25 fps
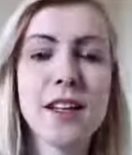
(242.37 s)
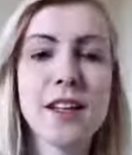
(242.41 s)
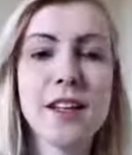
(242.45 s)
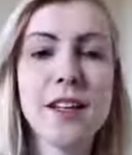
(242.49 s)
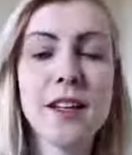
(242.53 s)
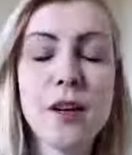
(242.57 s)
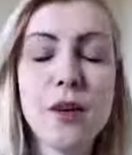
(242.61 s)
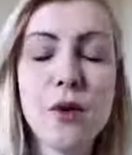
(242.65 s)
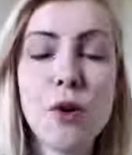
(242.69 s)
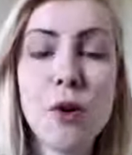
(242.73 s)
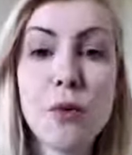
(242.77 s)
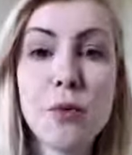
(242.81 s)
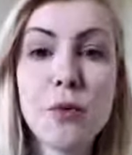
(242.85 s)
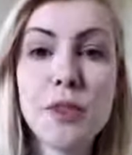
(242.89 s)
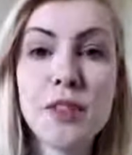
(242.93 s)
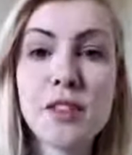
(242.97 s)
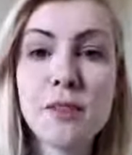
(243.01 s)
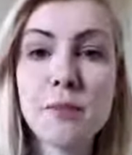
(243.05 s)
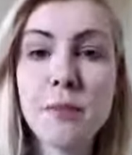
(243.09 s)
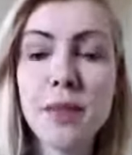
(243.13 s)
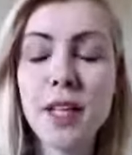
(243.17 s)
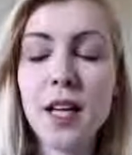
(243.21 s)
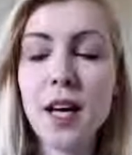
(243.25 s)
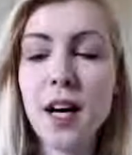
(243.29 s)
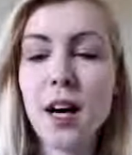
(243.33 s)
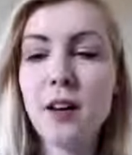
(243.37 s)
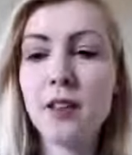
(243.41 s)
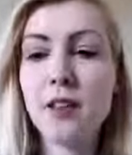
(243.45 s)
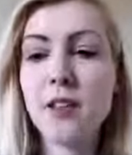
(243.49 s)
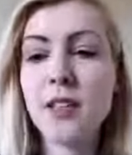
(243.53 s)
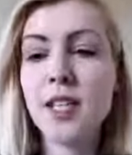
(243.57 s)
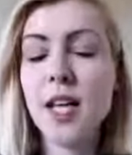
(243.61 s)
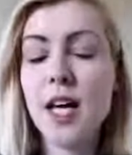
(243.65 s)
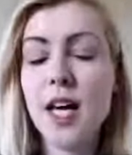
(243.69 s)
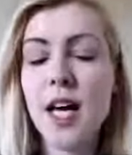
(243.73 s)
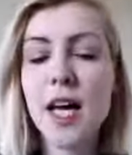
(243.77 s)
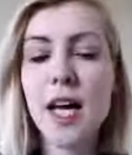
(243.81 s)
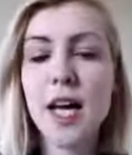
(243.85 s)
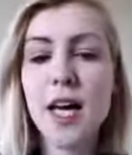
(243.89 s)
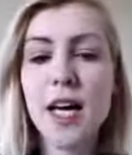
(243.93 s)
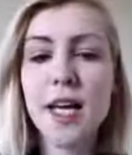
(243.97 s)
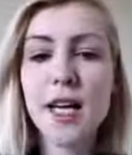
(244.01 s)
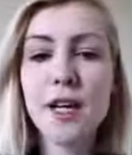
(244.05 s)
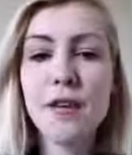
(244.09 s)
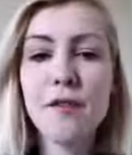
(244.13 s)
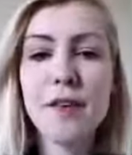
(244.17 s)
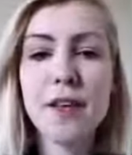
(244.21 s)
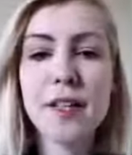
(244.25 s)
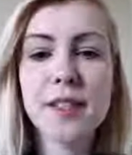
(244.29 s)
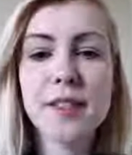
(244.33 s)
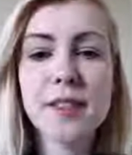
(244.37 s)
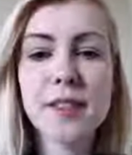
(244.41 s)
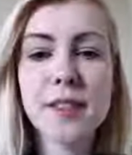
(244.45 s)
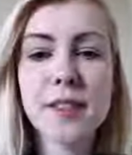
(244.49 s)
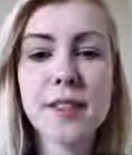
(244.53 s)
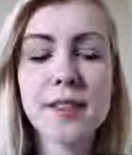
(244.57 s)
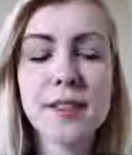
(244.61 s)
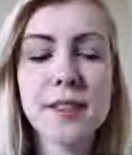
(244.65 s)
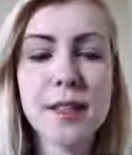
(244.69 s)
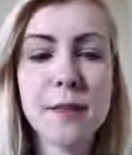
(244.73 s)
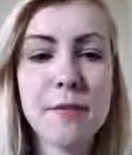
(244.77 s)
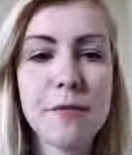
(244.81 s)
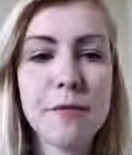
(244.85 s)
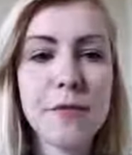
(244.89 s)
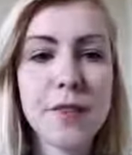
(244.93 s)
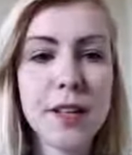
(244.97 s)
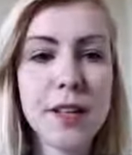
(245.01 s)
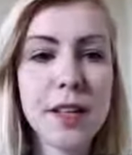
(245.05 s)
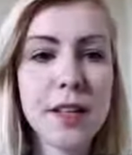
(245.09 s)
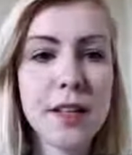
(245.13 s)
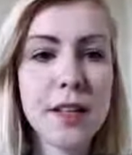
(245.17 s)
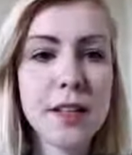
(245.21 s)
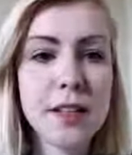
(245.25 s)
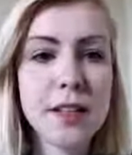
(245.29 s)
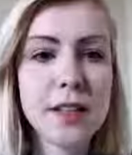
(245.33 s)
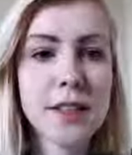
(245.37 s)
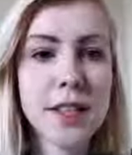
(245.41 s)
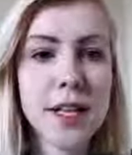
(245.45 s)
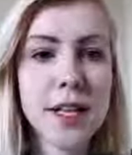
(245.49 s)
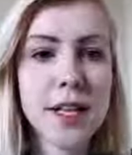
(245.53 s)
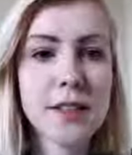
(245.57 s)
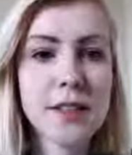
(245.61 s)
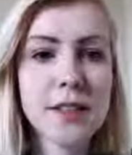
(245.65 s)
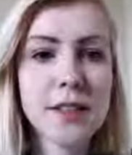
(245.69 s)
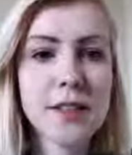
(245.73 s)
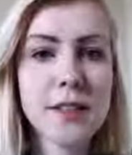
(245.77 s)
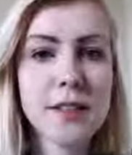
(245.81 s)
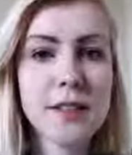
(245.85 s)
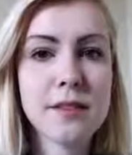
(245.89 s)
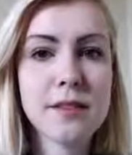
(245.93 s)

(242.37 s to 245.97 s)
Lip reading: And I always speak out if I see something that